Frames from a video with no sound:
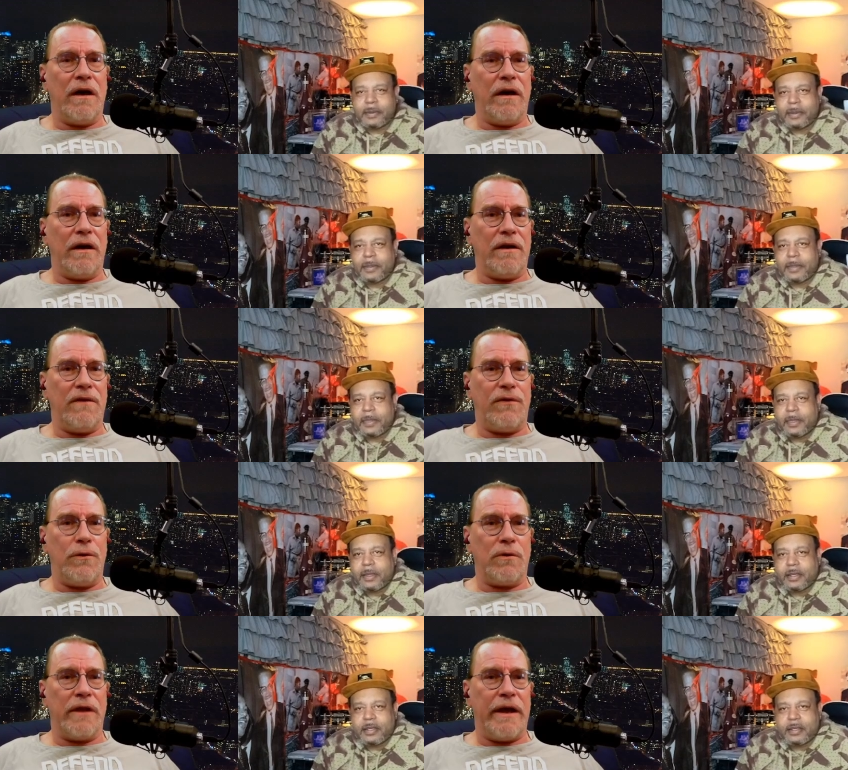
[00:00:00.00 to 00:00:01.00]
Speaker 1: uh, if
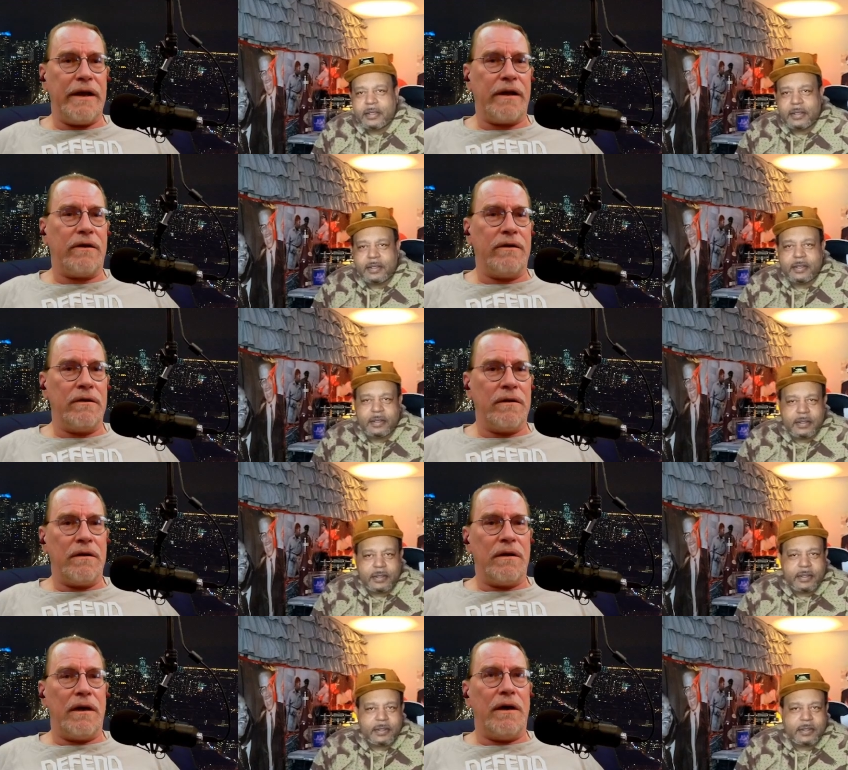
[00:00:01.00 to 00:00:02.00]
you would like.
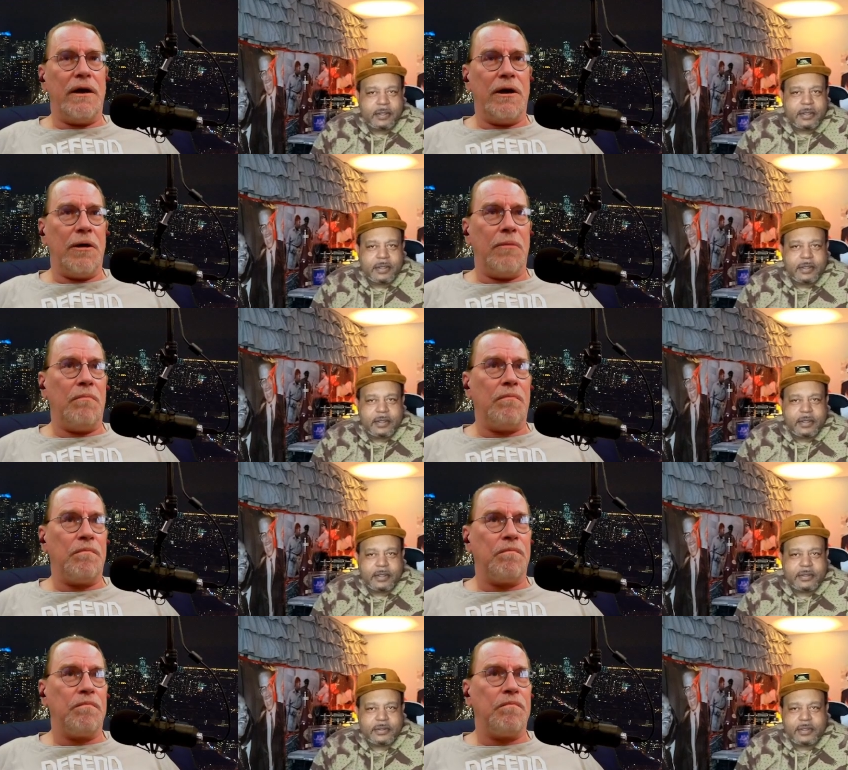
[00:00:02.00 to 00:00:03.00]
Um,
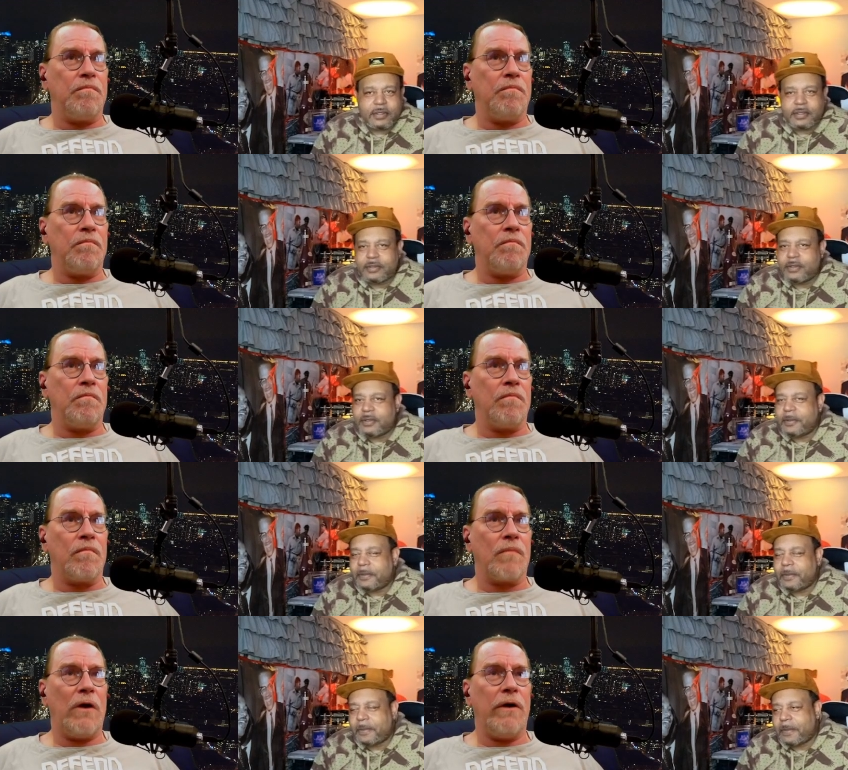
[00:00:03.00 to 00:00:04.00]
sure, sure.
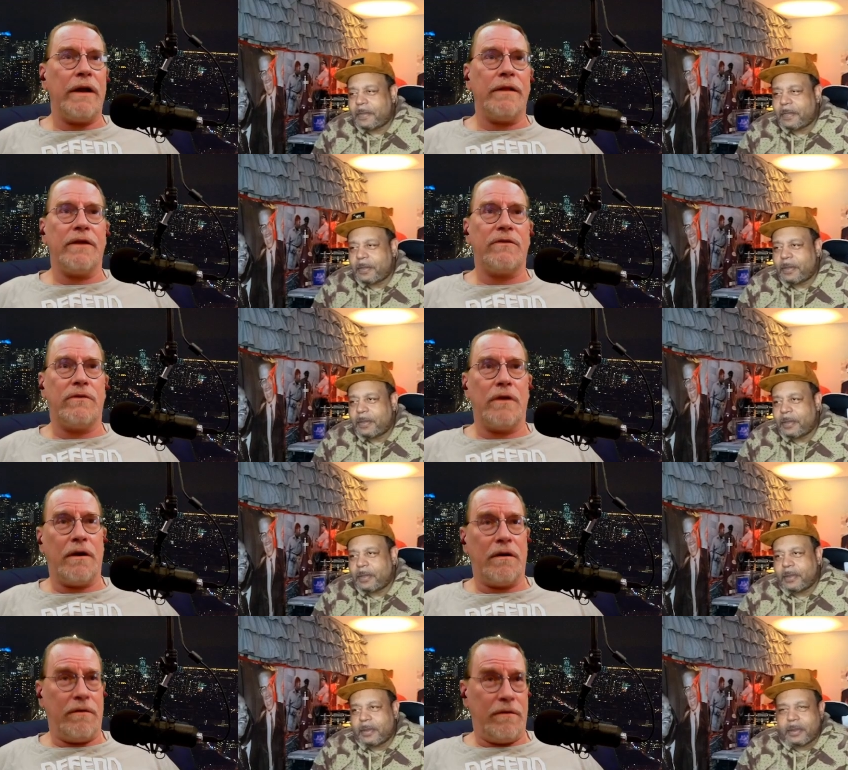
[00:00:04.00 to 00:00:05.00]
All right, let's
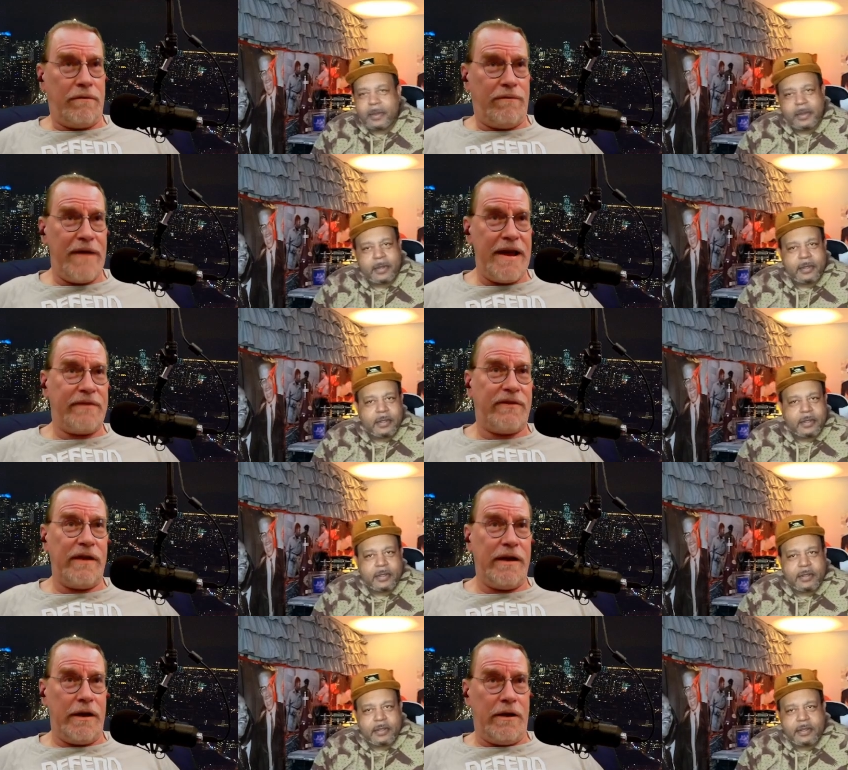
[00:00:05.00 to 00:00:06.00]
uh,
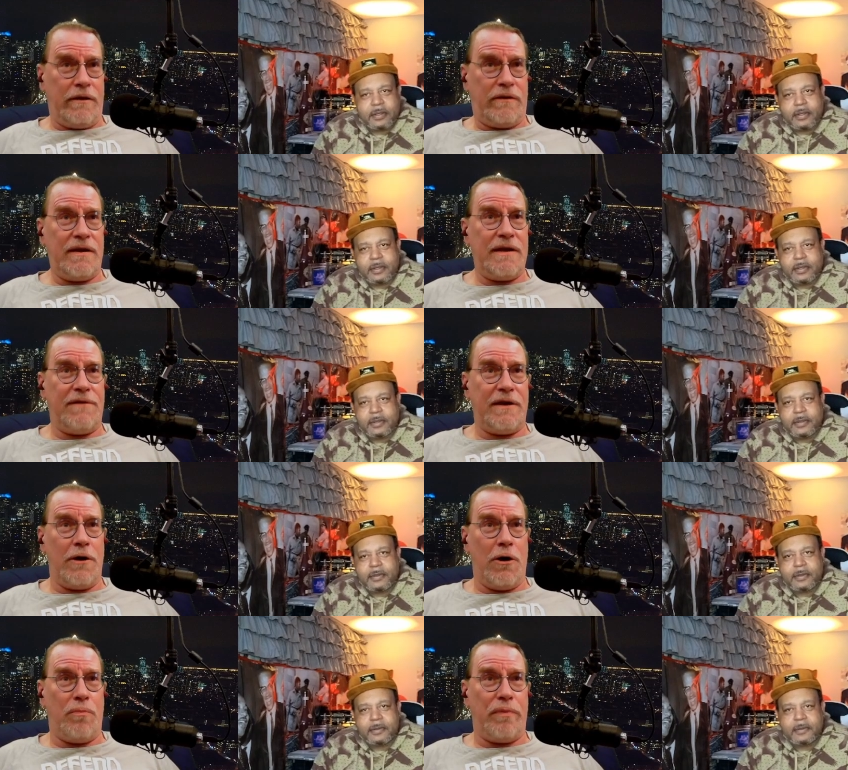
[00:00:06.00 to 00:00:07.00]
fancy TV